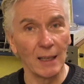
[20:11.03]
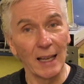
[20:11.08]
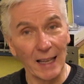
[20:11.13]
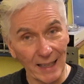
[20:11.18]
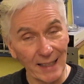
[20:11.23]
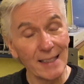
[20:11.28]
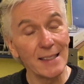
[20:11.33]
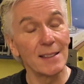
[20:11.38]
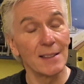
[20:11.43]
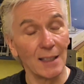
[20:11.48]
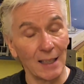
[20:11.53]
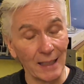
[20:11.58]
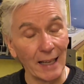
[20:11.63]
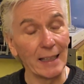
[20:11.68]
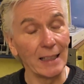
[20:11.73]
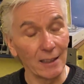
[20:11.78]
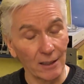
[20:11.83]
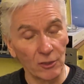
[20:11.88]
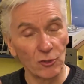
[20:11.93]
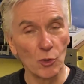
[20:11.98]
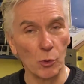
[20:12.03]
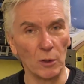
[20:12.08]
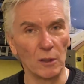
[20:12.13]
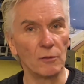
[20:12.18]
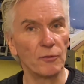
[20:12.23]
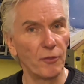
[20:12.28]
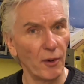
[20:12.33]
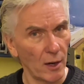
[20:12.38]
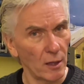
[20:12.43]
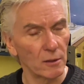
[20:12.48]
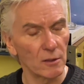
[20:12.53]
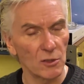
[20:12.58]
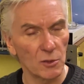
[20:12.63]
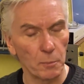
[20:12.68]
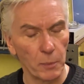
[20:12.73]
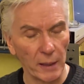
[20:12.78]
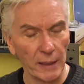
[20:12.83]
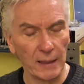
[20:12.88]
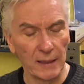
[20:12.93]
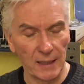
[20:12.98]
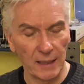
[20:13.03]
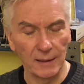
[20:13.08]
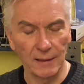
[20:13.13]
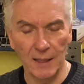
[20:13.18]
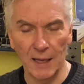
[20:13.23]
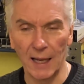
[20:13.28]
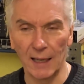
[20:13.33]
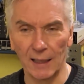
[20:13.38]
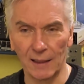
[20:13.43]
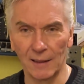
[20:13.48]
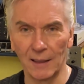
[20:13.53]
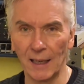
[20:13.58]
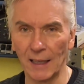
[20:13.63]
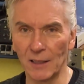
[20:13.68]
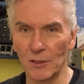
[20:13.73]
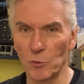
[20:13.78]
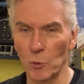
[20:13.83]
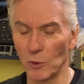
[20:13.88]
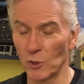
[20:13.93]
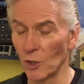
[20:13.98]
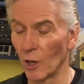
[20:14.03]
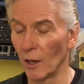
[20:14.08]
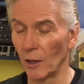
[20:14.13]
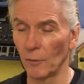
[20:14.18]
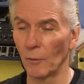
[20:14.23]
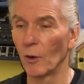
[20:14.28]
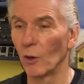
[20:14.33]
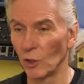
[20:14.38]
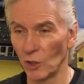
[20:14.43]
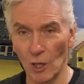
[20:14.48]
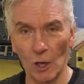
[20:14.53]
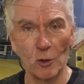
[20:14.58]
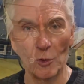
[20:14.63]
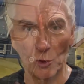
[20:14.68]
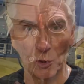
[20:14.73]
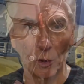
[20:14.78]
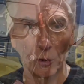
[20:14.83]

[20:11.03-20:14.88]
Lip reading: here's the link to advanced bleeding techniques which I use